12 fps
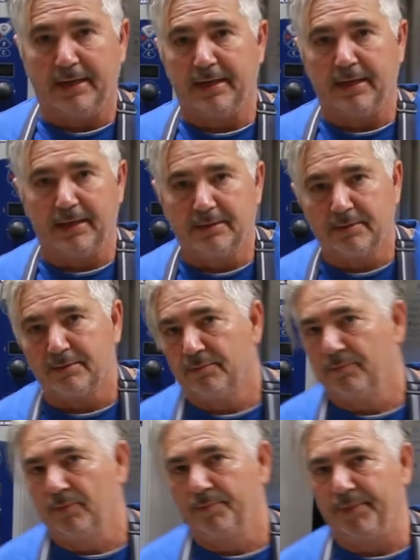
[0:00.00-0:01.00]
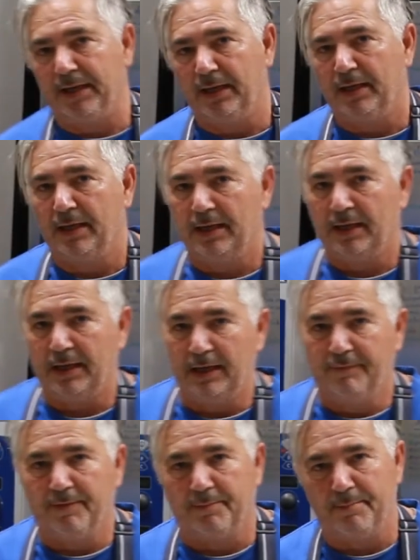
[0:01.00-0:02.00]
this will be
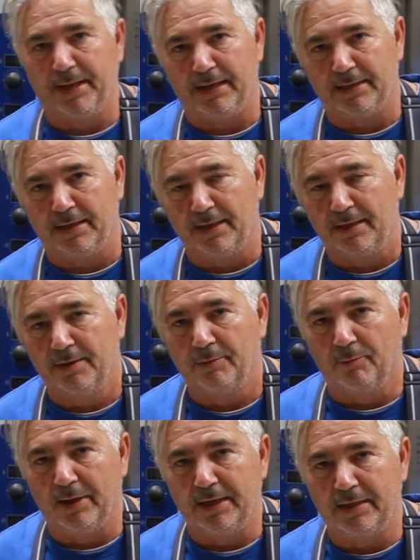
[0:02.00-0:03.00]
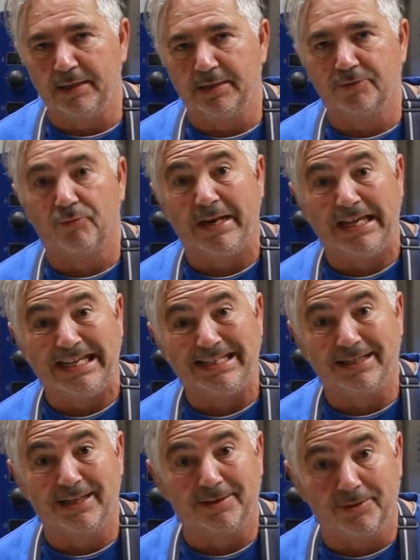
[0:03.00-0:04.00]
even better when it is
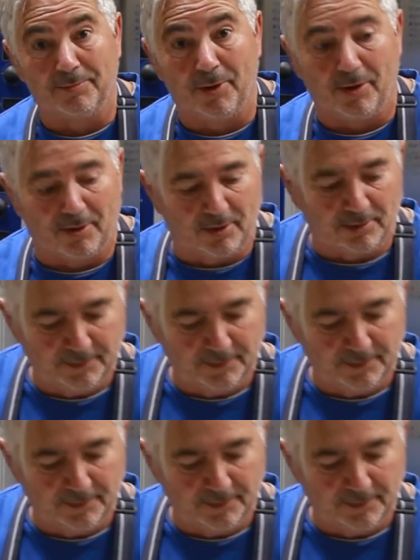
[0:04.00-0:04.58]
reheated tomorrow.